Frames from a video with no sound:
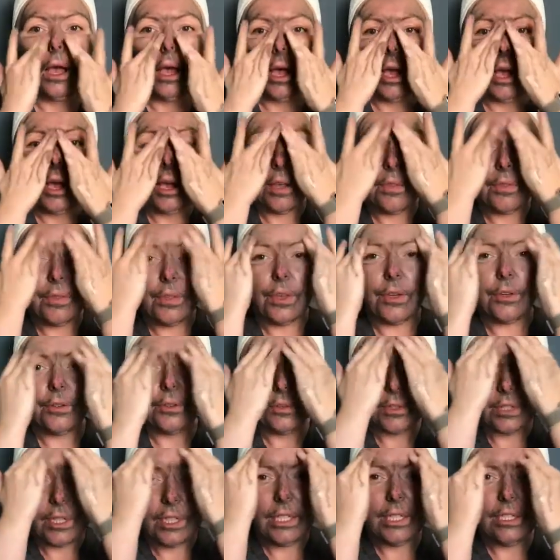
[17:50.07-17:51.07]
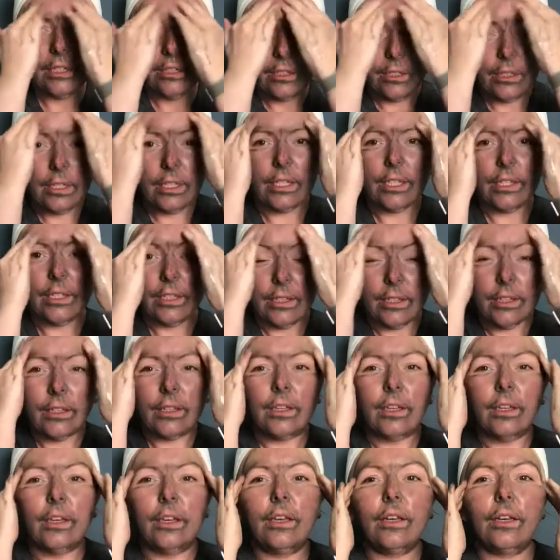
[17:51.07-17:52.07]
And those little
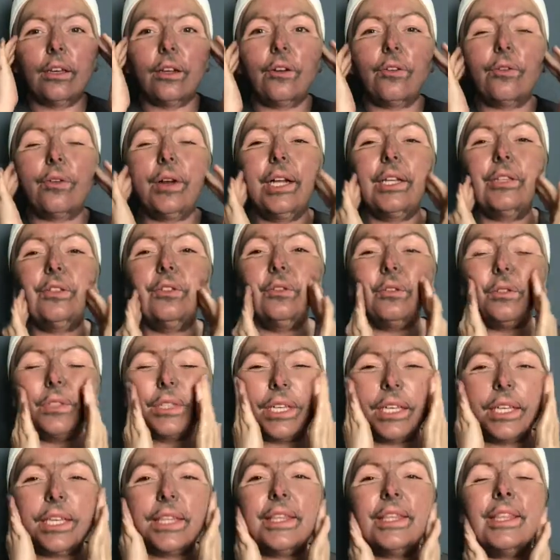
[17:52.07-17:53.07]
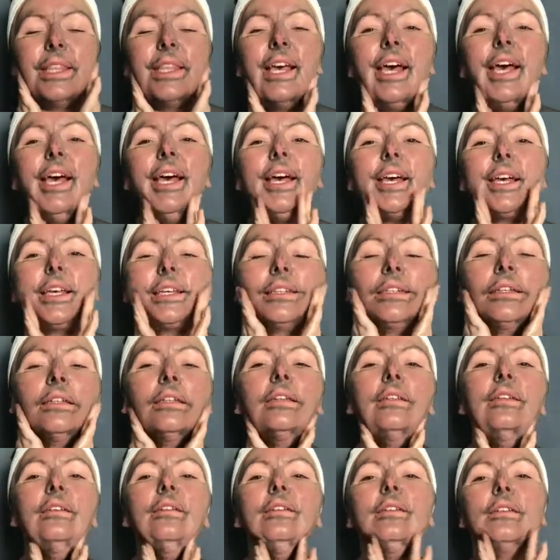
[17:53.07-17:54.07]
granules in there
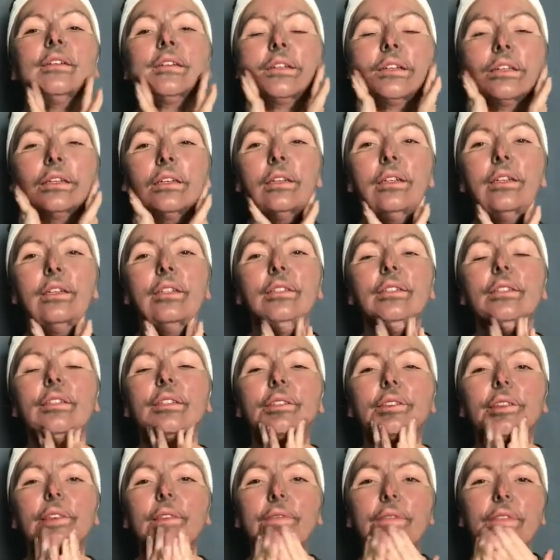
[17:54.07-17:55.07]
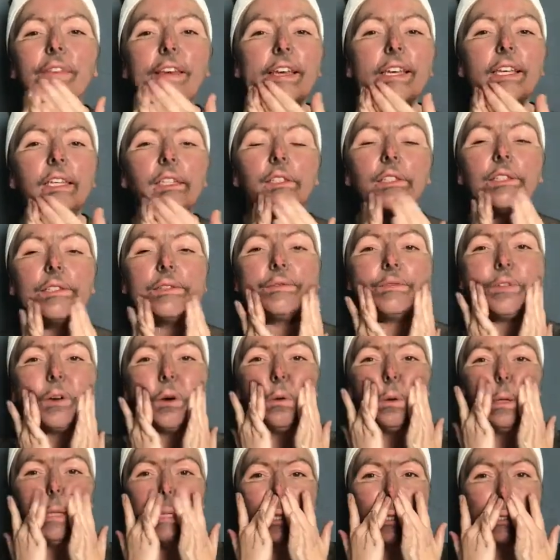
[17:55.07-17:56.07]
to give that
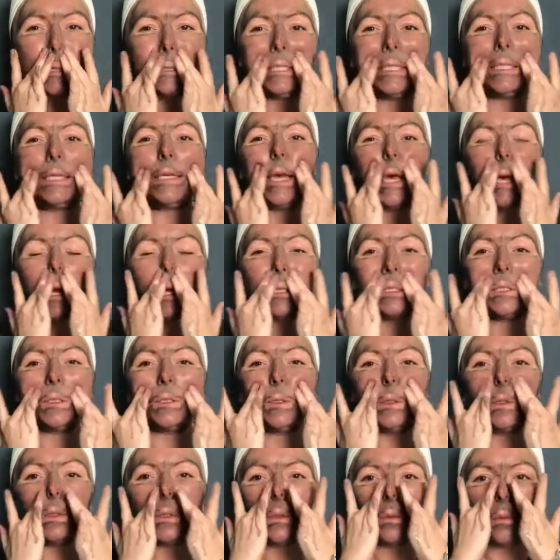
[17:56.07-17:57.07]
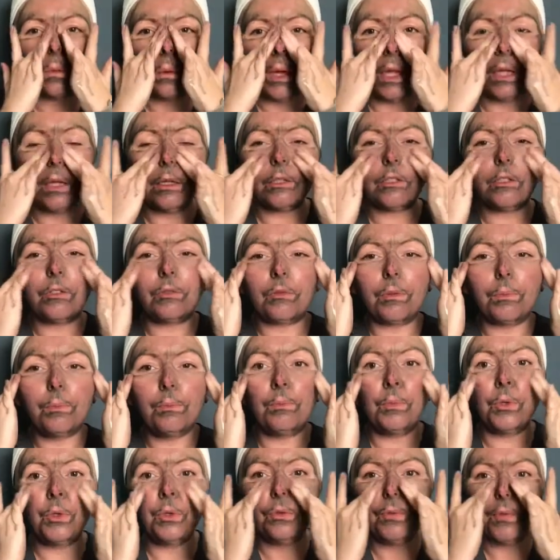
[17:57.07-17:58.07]
exfoliating action as well, to
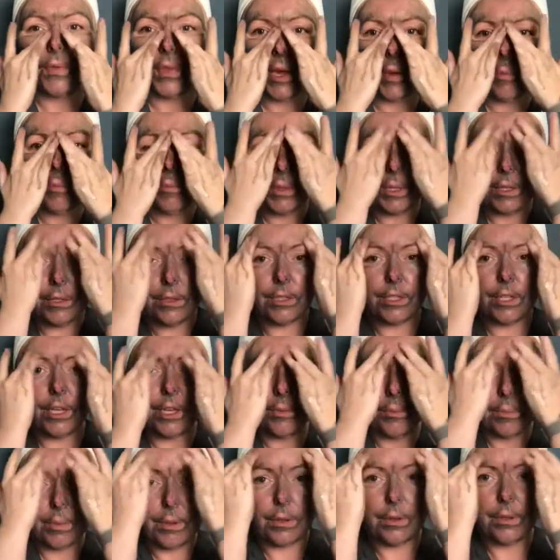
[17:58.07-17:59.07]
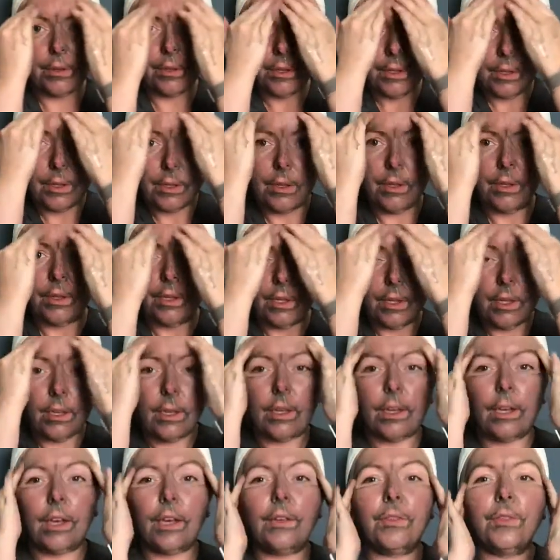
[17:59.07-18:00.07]
remove that build-up
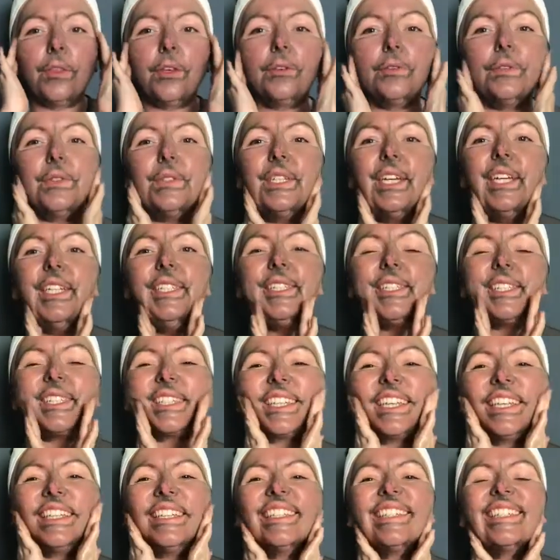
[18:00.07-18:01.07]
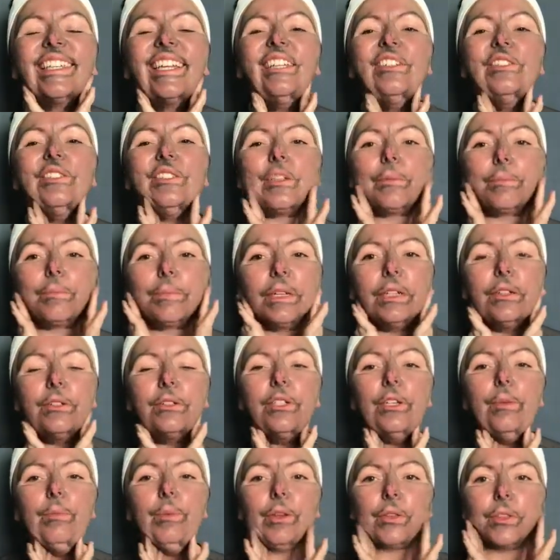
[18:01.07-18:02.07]
and those dead skin cells that
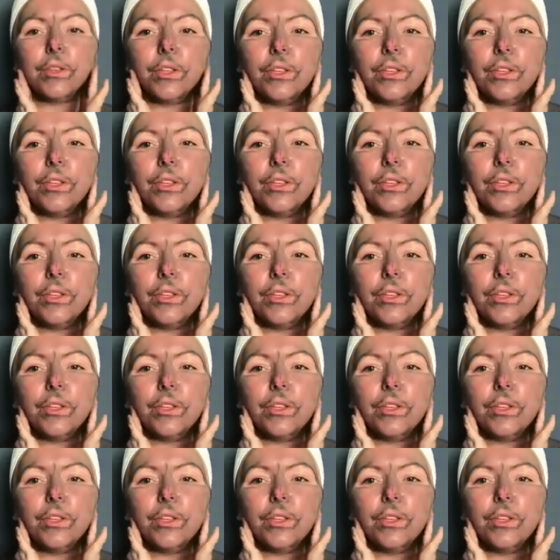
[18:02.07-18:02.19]
build up on the